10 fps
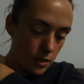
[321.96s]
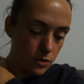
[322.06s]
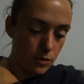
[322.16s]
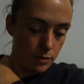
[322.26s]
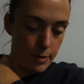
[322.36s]

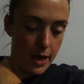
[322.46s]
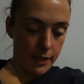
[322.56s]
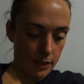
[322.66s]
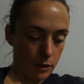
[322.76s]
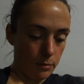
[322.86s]
sort of
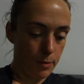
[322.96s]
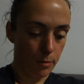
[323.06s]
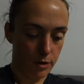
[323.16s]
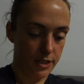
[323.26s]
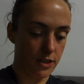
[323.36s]
paying a little bit
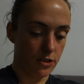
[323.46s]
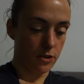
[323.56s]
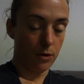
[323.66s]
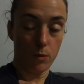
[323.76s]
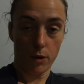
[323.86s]
more attention
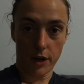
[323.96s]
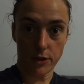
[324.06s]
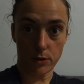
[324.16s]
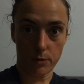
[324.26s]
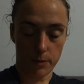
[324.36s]
to what I
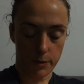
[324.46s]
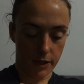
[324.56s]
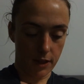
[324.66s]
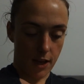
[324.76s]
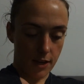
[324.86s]
do when I'm in the
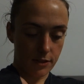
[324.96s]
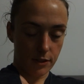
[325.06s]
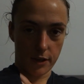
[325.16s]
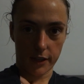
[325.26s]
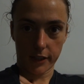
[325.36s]
class so
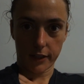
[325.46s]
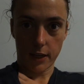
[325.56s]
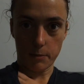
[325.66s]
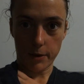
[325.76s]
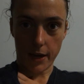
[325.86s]
that I can
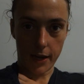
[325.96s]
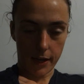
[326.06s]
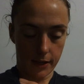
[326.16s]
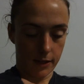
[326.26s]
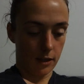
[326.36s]
keep
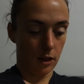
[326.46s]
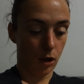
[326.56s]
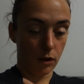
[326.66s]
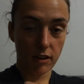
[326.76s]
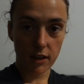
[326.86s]
a
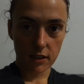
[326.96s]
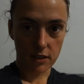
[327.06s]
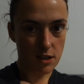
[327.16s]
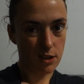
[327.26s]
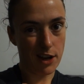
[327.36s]
log of it,
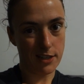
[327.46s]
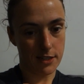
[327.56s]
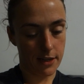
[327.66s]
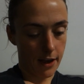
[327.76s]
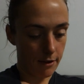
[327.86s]
because I'd like to
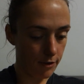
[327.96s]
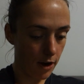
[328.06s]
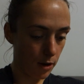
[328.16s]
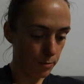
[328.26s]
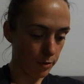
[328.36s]
see how
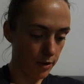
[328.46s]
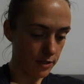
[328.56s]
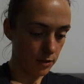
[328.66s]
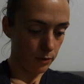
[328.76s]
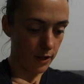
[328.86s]
far I
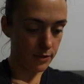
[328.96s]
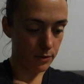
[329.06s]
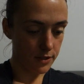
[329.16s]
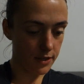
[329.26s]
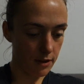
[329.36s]
progress and all that sort
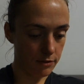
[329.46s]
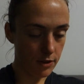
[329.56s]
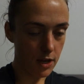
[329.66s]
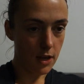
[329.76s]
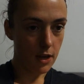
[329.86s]
of stuff.
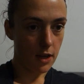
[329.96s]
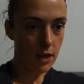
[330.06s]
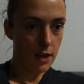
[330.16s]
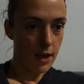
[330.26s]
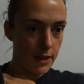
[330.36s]

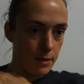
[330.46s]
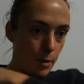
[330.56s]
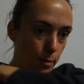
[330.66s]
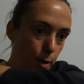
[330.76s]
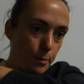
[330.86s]
At the
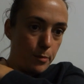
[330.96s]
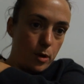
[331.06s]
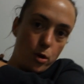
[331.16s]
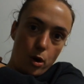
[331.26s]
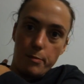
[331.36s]
moment, I'm
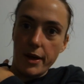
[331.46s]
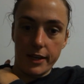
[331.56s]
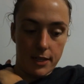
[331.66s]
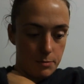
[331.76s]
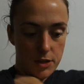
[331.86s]
not paying
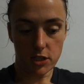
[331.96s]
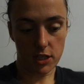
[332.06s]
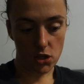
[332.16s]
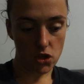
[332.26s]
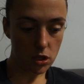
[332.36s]
as much
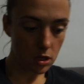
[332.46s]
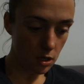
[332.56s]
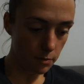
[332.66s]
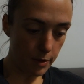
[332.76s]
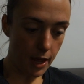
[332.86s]
attention.
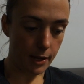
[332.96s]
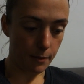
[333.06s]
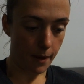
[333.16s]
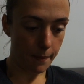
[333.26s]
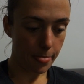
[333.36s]
But
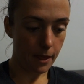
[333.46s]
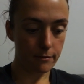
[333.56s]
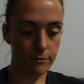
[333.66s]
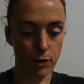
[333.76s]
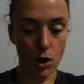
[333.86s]
anyway,
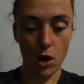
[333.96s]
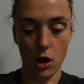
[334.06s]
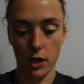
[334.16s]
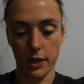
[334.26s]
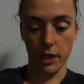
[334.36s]

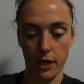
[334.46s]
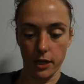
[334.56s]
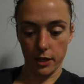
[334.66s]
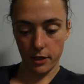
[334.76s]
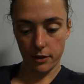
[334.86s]
for the